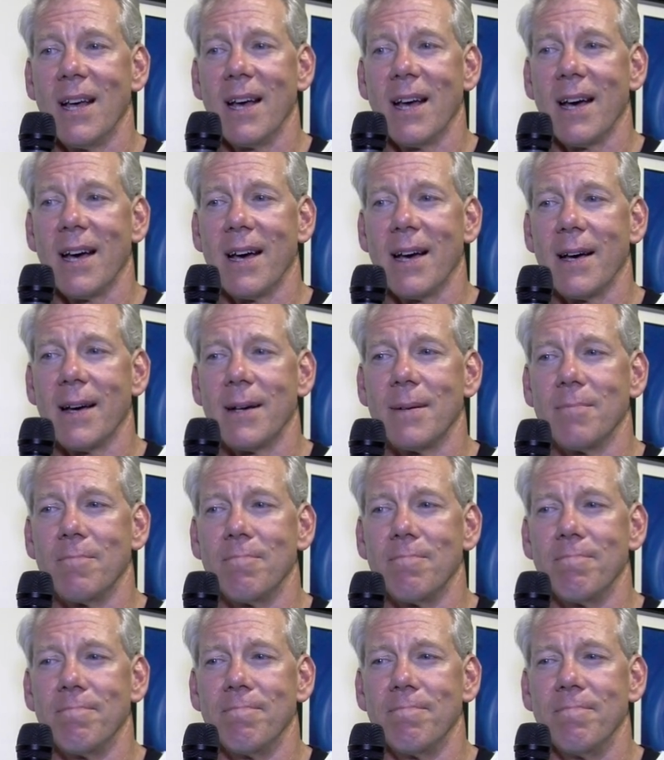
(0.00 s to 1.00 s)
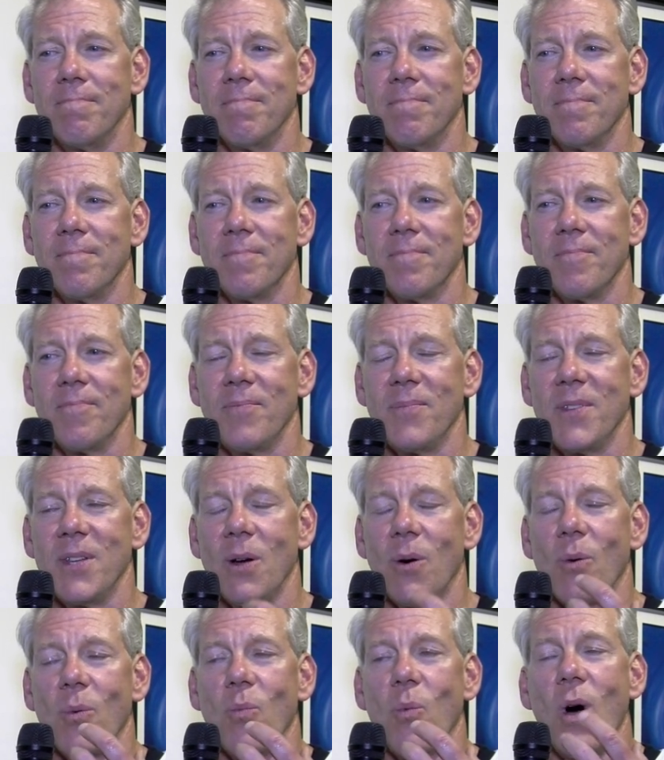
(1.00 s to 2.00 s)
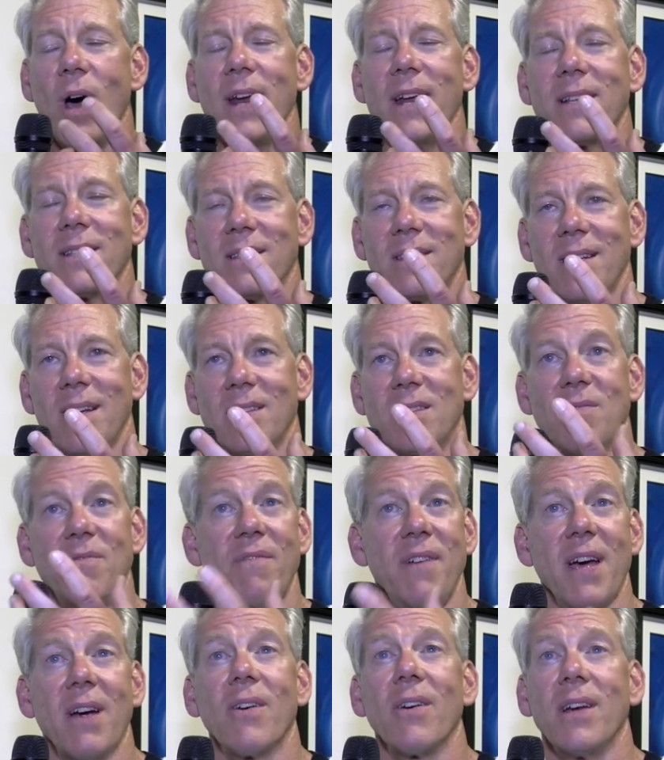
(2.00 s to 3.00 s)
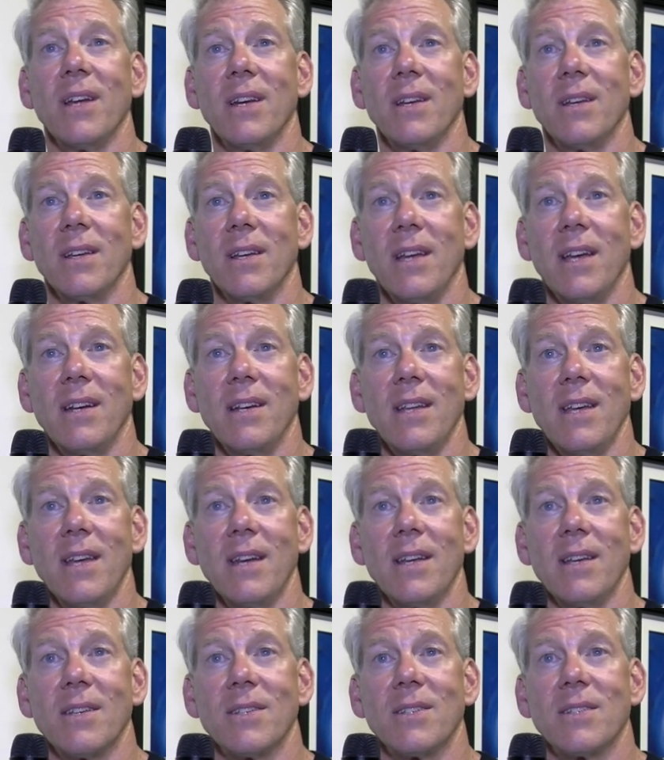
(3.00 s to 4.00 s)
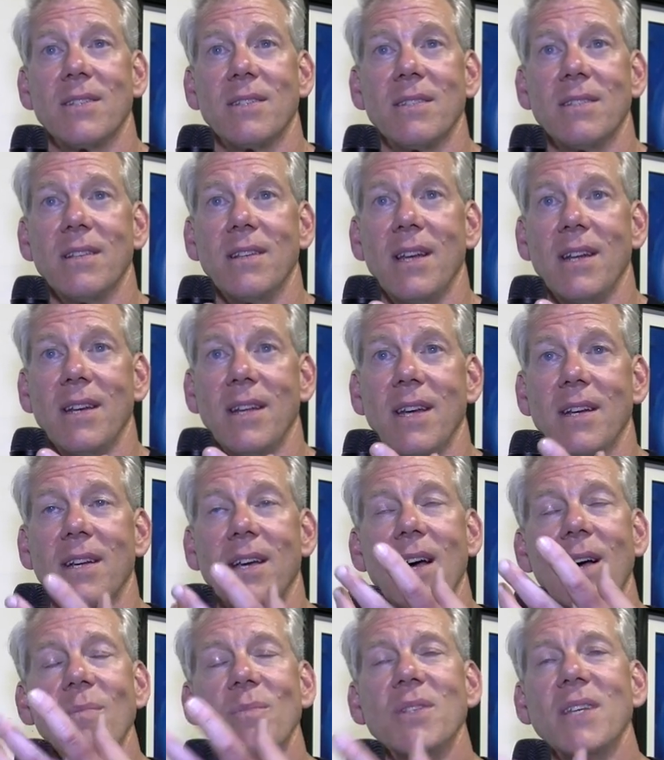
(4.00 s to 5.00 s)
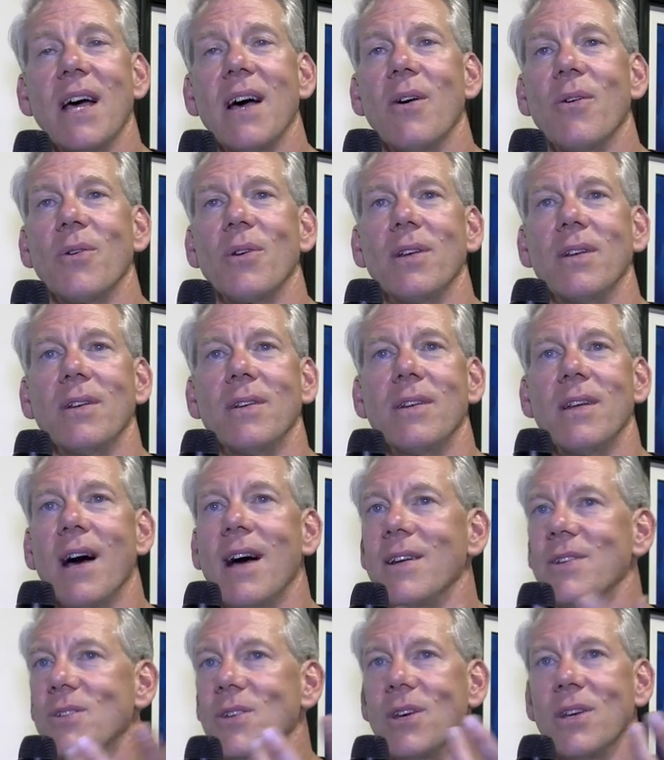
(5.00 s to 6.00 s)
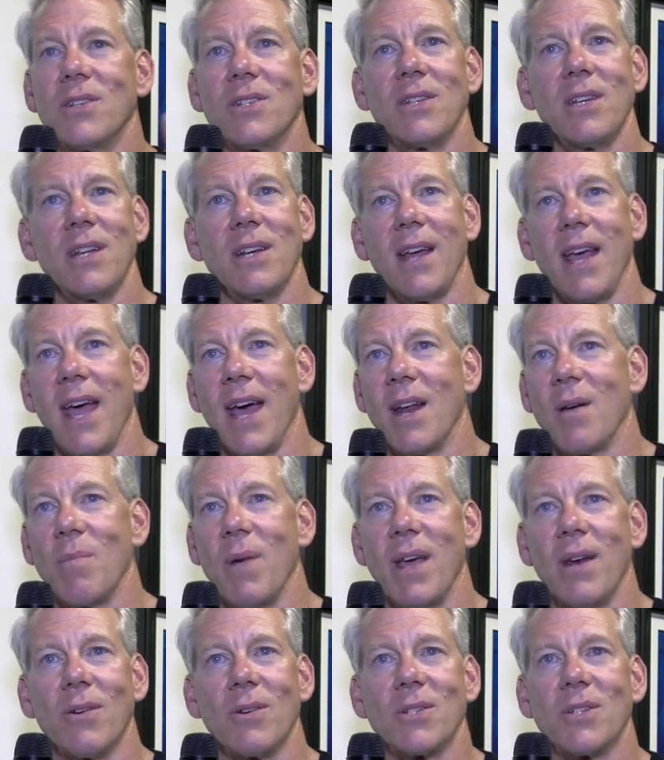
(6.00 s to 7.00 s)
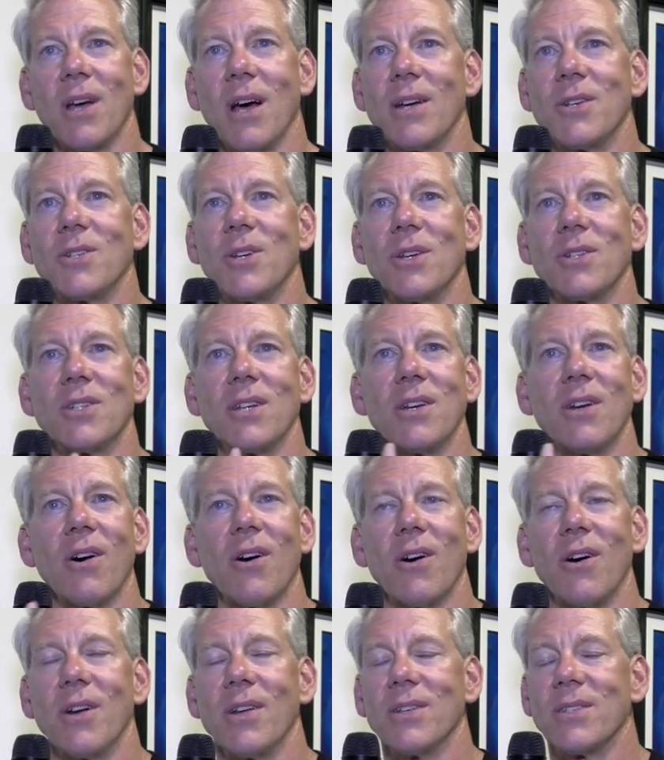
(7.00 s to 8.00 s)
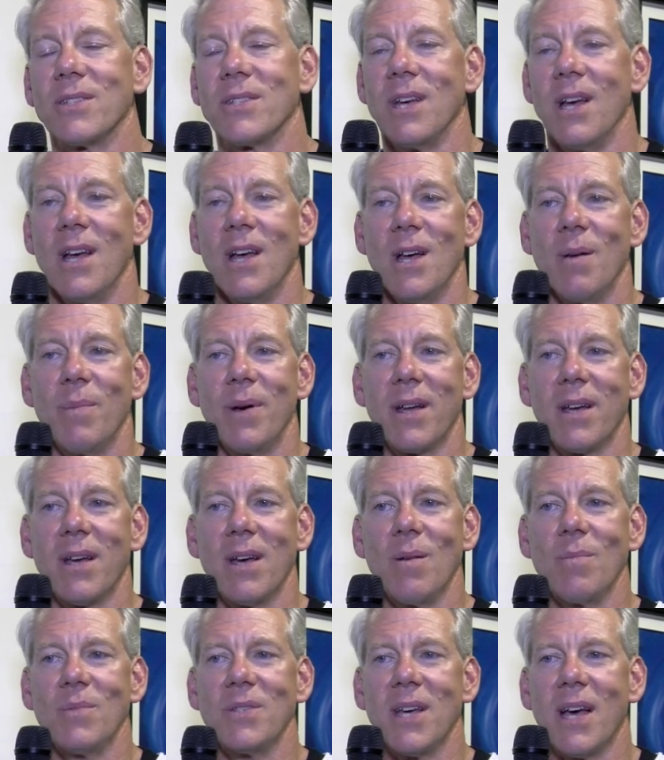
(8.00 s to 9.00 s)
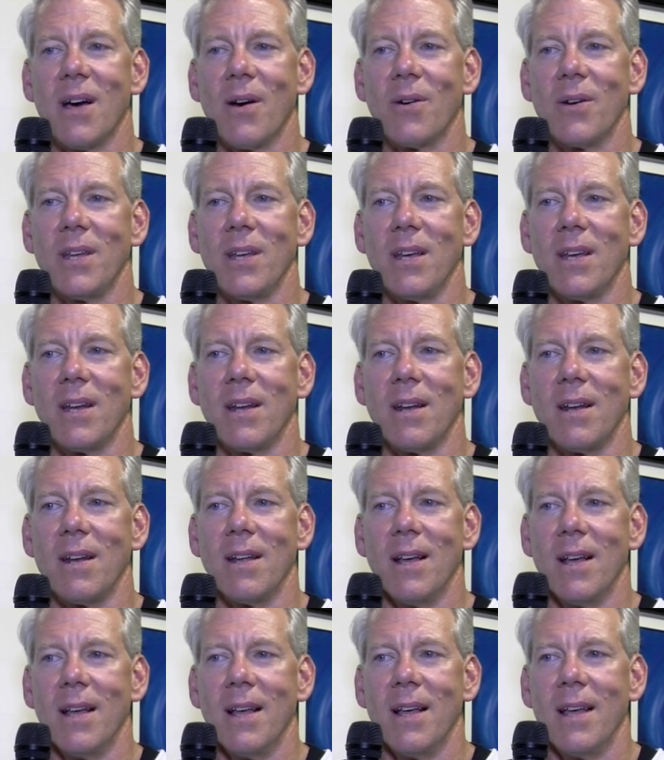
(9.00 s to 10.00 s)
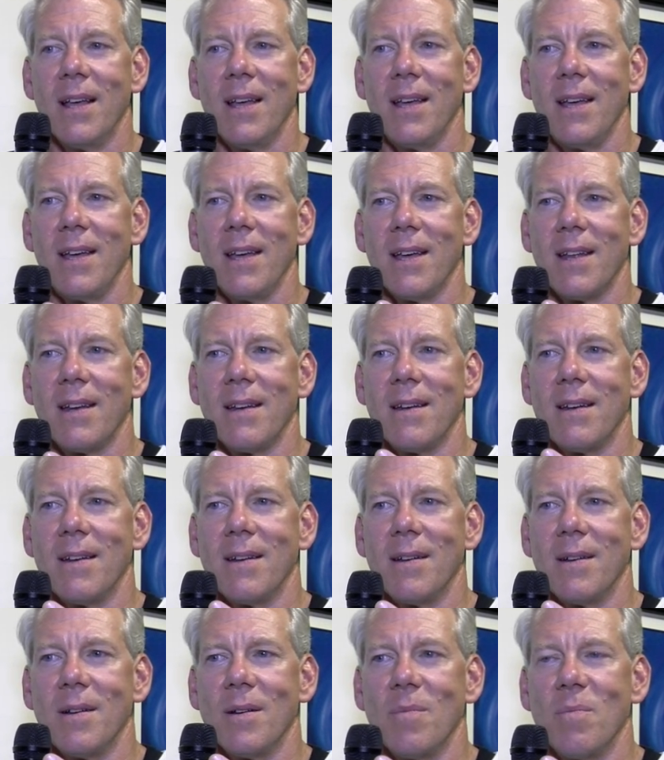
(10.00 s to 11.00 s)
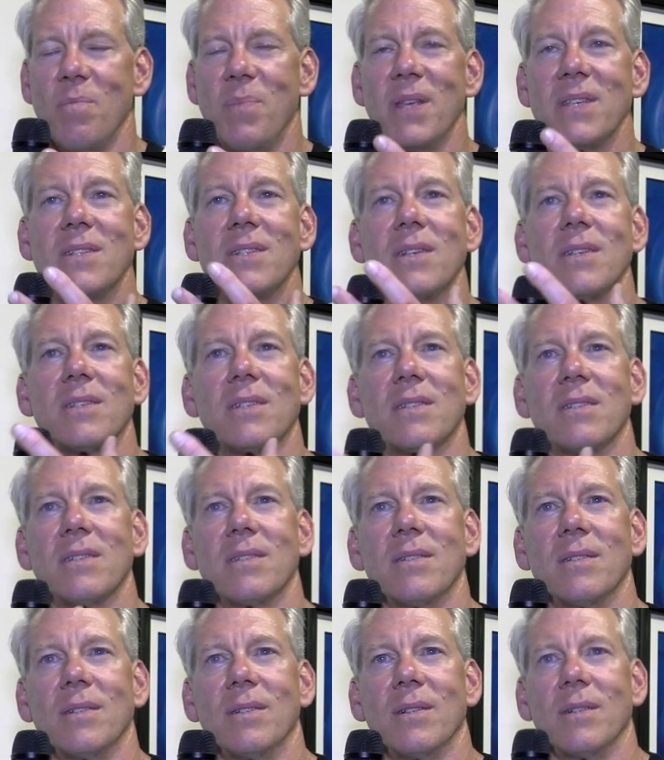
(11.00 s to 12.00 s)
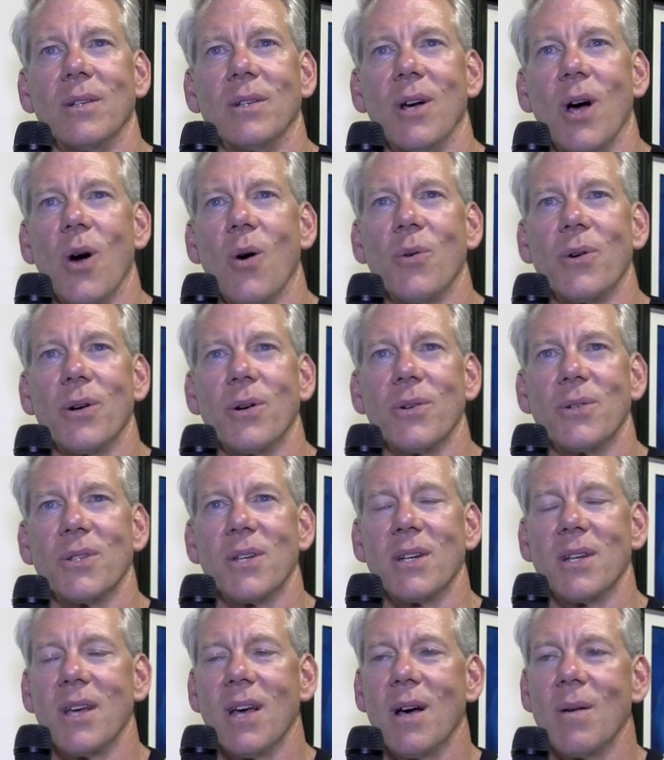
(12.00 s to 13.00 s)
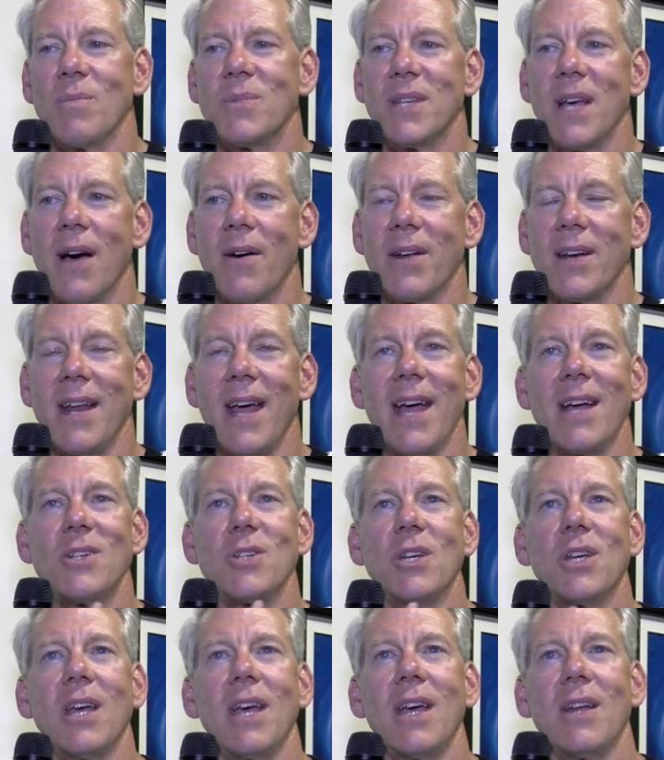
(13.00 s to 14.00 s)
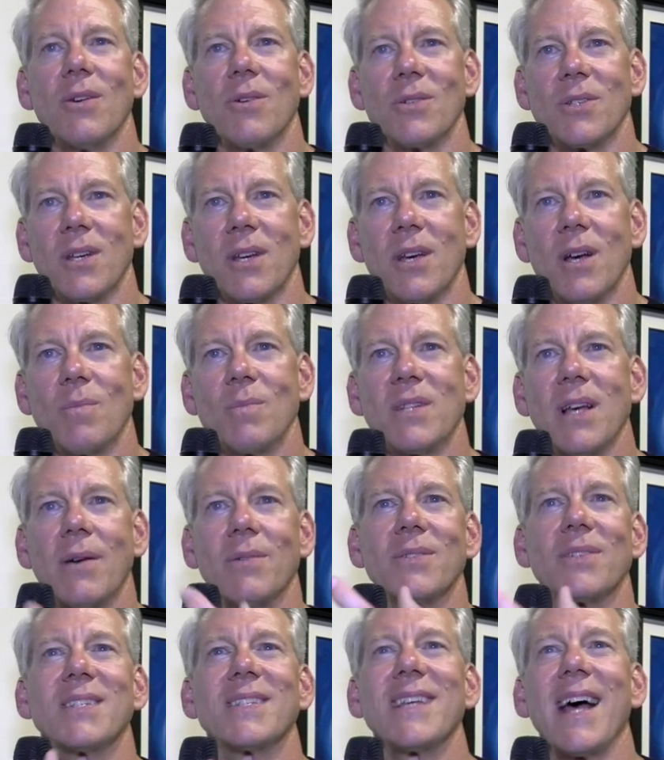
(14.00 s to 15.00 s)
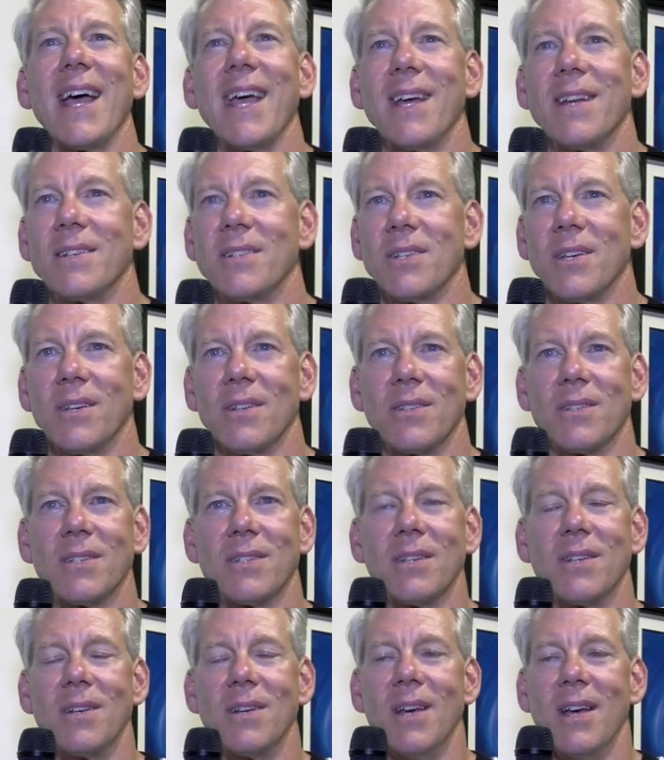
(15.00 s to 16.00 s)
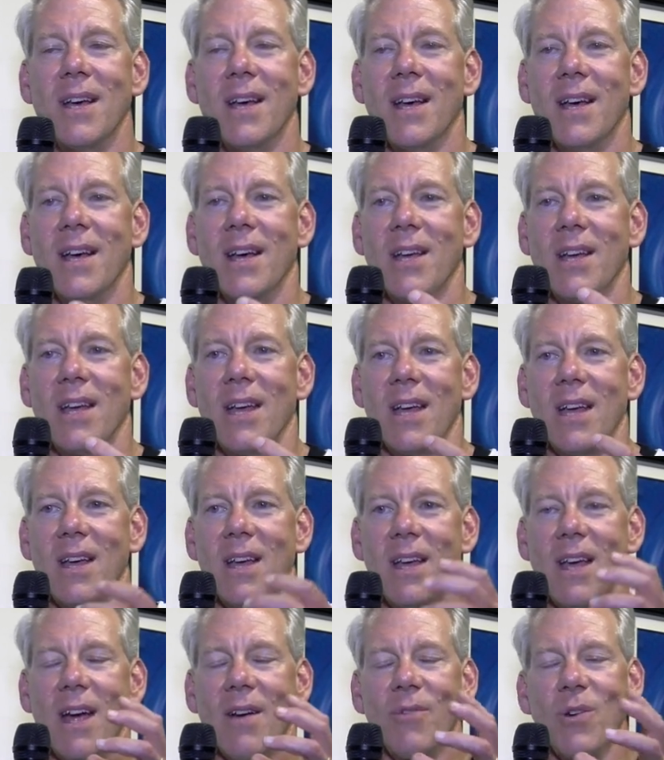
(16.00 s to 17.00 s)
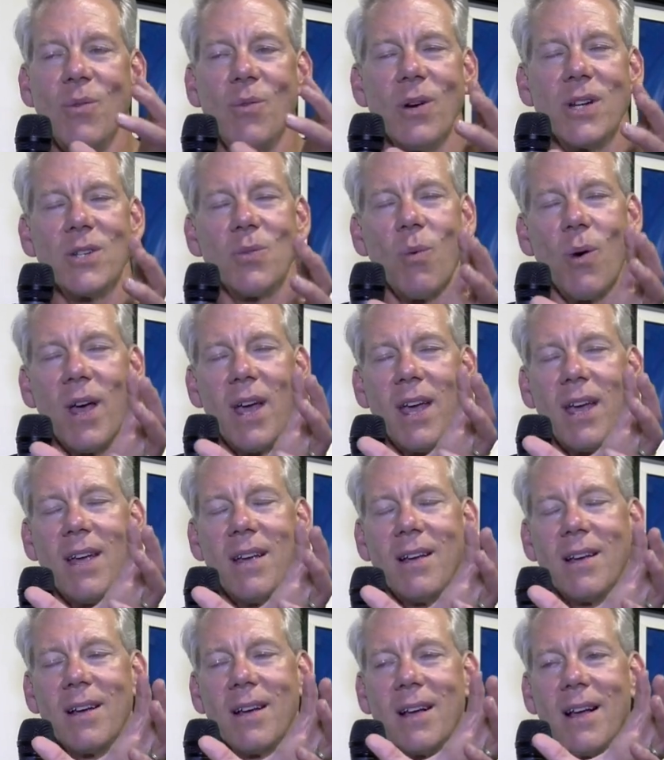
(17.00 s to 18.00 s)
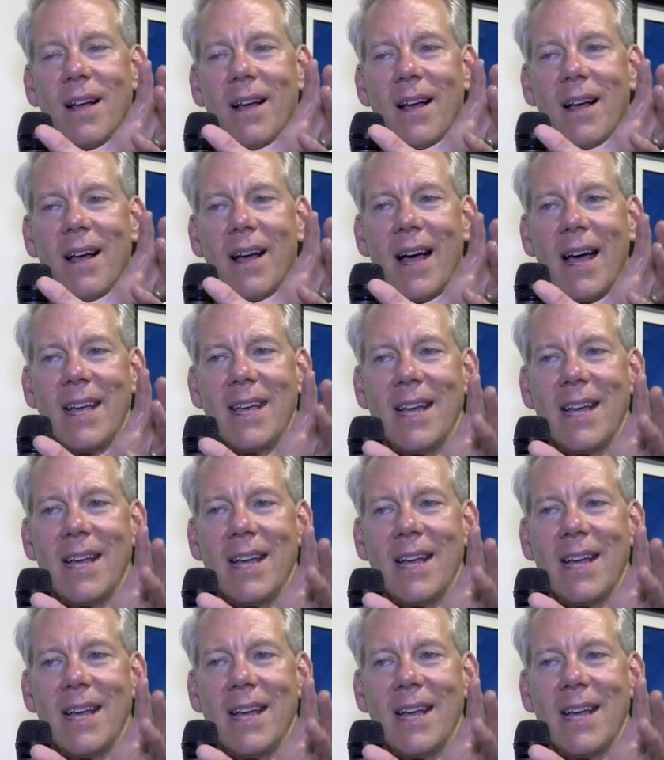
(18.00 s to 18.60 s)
You know, one, it's varied. It comes out not just in animators, not just in artists, but it comes out in business owners. It comes out in educators. It comes out in scientists. And every which way, I